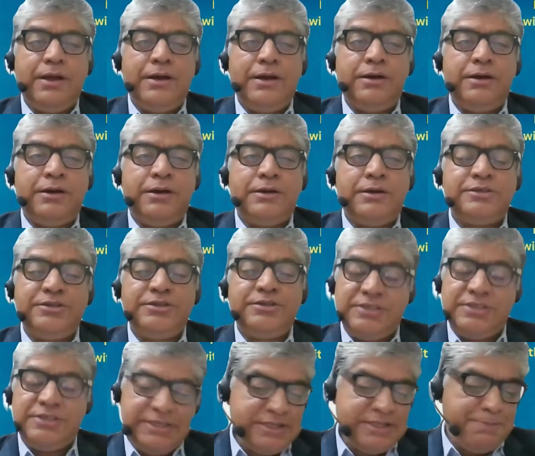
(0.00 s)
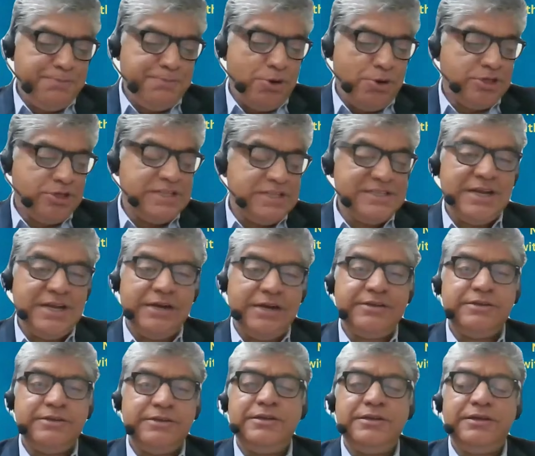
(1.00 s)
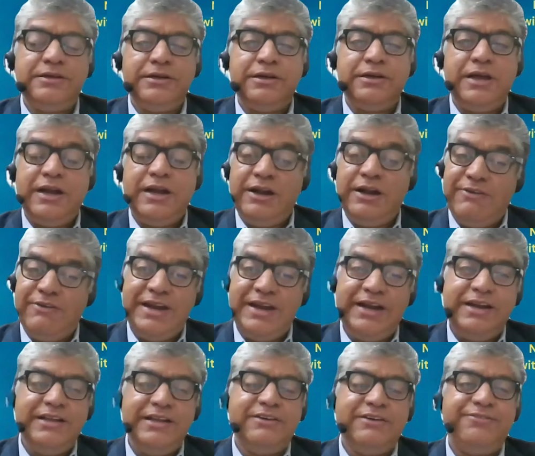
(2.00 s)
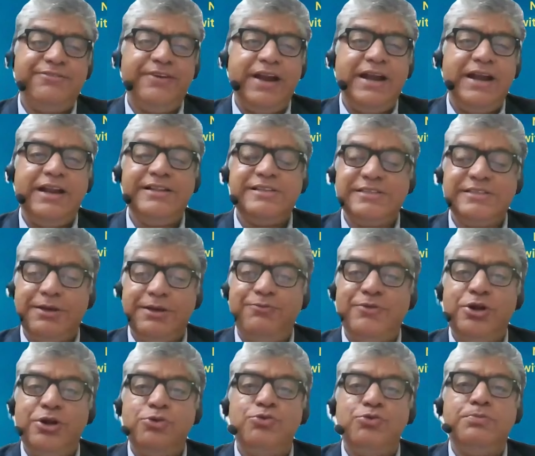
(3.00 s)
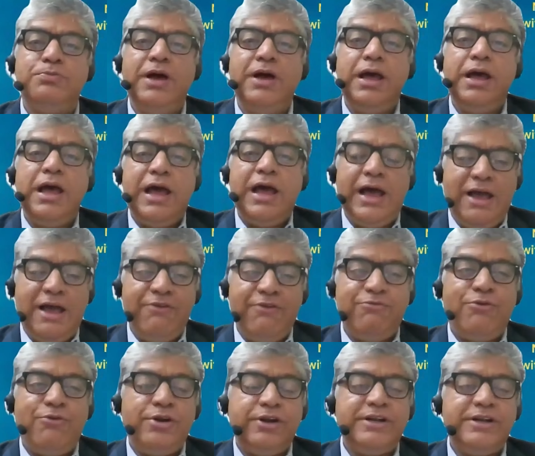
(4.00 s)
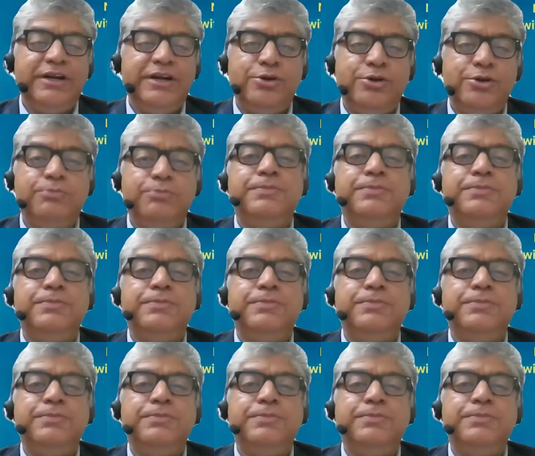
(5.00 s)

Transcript: So she's a POSH consultant and a very dear friend and someone whom I wanted to